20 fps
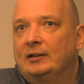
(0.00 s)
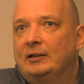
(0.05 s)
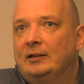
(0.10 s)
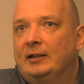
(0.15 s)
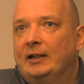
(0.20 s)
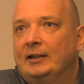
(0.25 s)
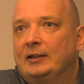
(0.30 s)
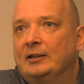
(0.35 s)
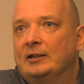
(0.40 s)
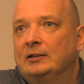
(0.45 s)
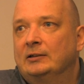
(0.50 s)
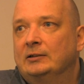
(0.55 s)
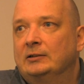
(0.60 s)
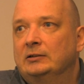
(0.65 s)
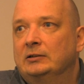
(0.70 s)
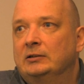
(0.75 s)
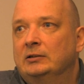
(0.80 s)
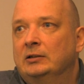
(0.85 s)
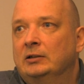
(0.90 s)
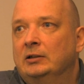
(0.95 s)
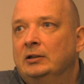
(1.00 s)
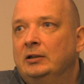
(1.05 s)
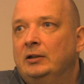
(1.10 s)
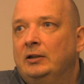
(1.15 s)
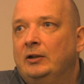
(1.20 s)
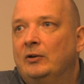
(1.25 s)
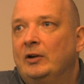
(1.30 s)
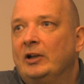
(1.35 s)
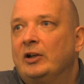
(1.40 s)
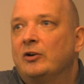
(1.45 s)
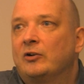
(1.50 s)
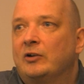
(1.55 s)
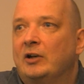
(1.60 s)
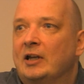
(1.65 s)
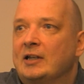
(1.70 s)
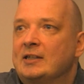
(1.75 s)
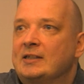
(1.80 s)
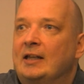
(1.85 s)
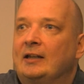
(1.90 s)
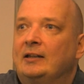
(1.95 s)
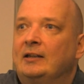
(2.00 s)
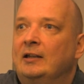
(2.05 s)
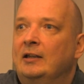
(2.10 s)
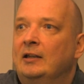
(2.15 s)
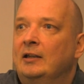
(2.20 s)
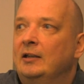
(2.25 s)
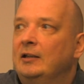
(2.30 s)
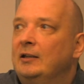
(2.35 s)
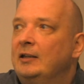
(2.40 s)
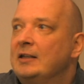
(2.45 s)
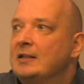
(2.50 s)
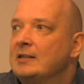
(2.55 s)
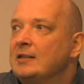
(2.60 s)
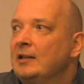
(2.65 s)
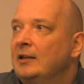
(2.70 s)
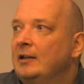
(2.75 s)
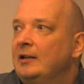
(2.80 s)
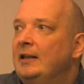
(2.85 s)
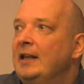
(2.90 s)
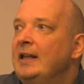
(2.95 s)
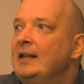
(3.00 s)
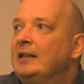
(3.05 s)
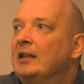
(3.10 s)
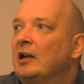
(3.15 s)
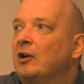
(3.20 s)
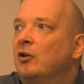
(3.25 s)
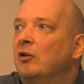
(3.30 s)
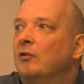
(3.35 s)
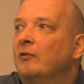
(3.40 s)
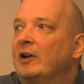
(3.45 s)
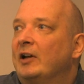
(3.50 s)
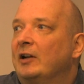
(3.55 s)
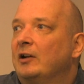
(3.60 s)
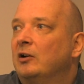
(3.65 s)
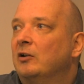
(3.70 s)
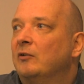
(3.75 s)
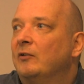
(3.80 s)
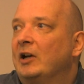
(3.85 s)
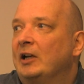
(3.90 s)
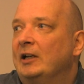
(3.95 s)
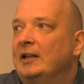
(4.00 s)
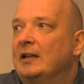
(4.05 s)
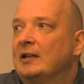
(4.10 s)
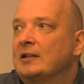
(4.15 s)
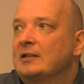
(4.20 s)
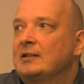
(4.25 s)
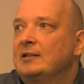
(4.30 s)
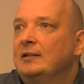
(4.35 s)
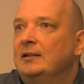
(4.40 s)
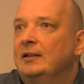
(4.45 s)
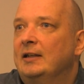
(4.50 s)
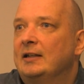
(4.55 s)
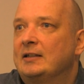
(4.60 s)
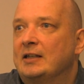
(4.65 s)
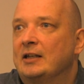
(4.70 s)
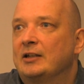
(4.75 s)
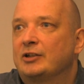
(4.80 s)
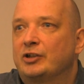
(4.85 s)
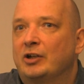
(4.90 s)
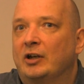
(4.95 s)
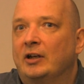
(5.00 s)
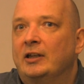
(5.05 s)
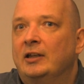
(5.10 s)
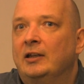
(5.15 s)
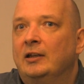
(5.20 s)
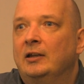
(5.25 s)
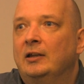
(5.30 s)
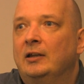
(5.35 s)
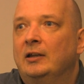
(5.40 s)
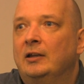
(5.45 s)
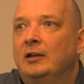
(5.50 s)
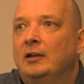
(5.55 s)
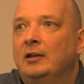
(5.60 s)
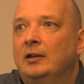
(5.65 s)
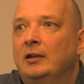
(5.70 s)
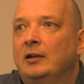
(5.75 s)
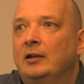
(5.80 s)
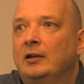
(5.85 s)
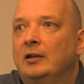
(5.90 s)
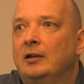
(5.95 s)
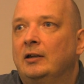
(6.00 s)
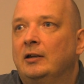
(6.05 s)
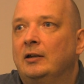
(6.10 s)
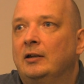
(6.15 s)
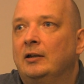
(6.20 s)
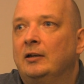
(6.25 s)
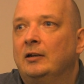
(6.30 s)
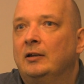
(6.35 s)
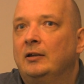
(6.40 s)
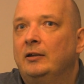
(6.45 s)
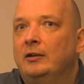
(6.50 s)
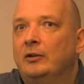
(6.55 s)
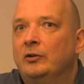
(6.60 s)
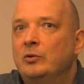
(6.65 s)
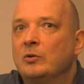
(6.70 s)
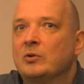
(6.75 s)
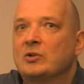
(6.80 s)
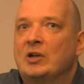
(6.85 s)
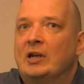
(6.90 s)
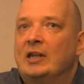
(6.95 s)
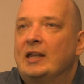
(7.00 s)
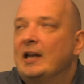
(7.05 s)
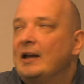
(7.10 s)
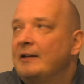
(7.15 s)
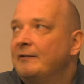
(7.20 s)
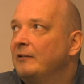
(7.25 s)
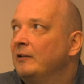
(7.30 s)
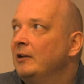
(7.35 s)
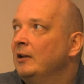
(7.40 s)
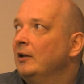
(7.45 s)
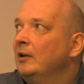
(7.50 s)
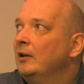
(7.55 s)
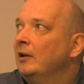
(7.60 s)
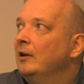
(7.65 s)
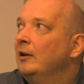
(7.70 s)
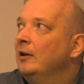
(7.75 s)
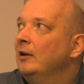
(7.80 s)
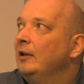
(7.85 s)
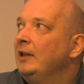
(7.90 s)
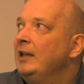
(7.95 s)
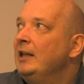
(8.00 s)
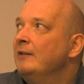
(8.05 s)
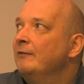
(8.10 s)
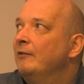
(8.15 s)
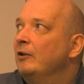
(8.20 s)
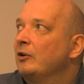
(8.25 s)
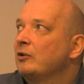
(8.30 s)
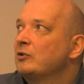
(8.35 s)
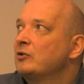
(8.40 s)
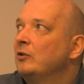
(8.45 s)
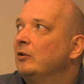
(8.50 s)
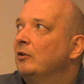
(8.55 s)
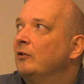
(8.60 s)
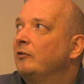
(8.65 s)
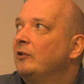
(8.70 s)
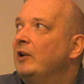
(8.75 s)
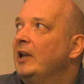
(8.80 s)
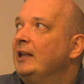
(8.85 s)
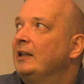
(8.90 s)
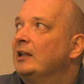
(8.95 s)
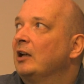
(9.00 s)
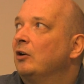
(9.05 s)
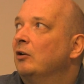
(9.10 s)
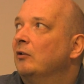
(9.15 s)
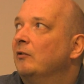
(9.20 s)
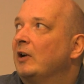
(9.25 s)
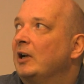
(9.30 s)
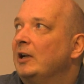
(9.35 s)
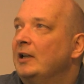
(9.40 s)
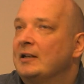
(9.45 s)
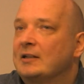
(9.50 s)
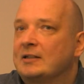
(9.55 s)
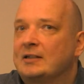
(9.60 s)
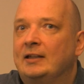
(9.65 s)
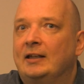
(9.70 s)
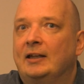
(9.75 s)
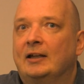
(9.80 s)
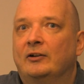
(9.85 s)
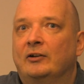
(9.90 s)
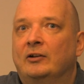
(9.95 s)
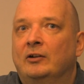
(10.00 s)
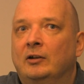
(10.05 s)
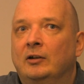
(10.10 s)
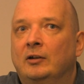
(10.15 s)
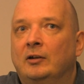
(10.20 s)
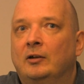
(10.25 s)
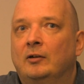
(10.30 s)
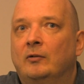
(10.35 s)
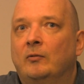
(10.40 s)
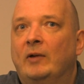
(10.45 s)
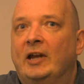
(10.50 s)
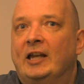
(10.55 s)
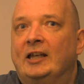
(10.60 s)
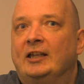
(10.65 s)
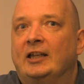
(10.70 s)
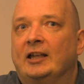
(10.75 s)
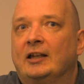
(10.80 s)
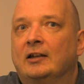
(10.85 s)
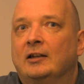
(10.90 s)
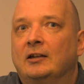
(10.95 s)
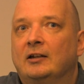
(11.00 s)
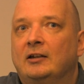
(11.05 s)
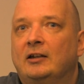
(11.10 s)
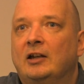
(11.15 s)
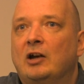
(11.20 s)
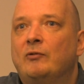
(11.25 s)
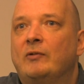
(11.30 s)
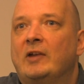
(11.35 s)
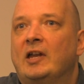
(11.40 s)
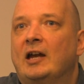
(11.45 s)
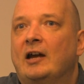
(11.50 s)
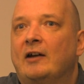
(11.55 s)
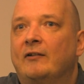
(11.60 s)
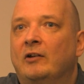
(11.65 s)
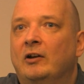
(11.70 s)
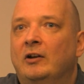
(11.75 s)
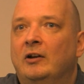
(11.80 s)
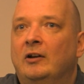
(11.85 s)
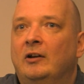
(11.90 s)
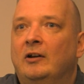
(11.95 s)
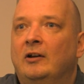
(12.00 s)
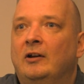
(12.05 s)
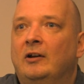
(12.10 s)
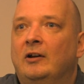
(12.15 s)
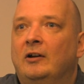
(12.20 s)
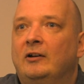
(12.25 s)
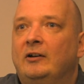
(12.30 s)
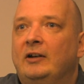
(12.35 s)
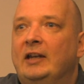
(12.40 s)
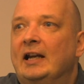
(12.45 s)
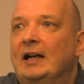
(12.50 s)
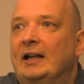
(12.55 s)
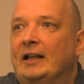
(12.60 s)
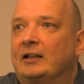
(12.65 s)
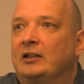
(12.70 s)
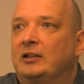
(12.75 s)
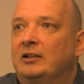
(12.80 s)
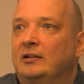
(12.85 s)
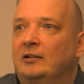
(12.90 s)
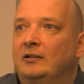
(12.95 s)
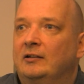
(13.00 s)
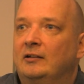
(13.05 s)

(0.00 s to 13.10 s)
data, you recognize that this data covariance, essentially, you usually have inverse of data covariance here, weighting. Now we have direct